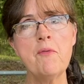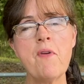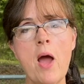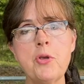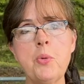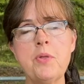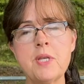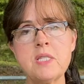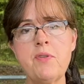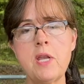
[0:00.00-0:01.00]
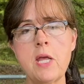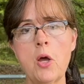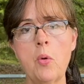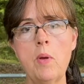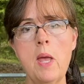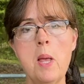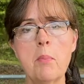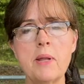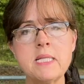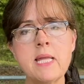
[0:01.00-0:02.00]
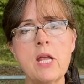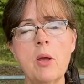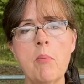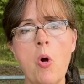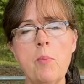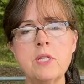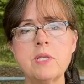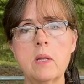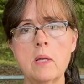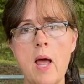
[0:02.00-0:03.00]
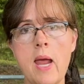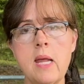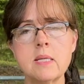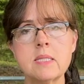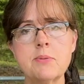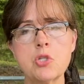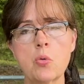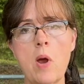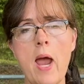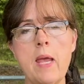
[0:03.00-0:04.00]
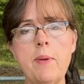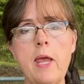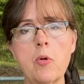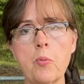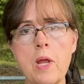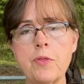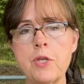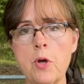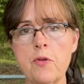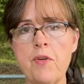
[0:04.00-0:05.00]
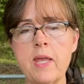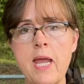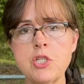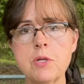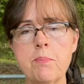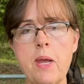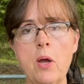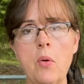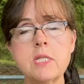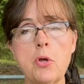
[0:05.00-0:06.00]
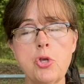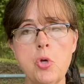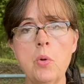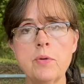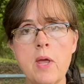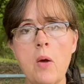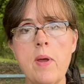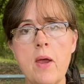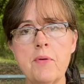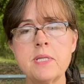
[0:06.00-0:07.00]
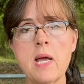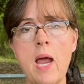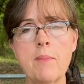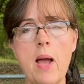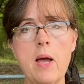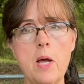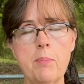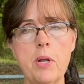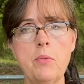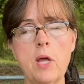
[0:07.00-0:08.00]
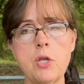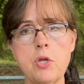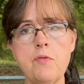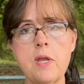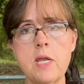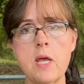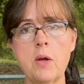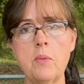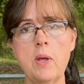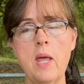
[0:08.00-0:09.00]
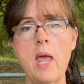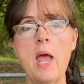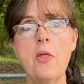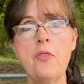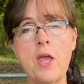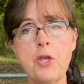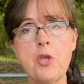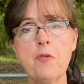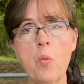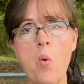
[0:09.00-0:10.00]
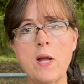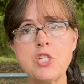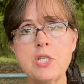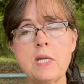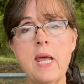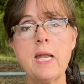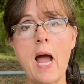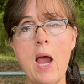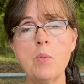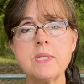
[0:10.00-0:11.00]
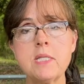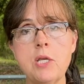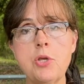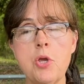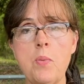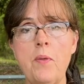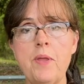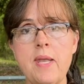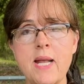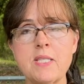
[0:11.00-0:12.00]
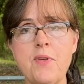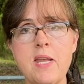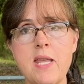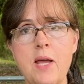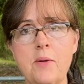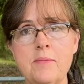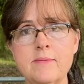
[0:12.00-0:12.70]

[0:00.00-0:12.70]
value in this video, please take a moment to like, subscribe, and ring the notification bell so you will know every time I upload a new video. Thank you for watching, and I will see you in the next video.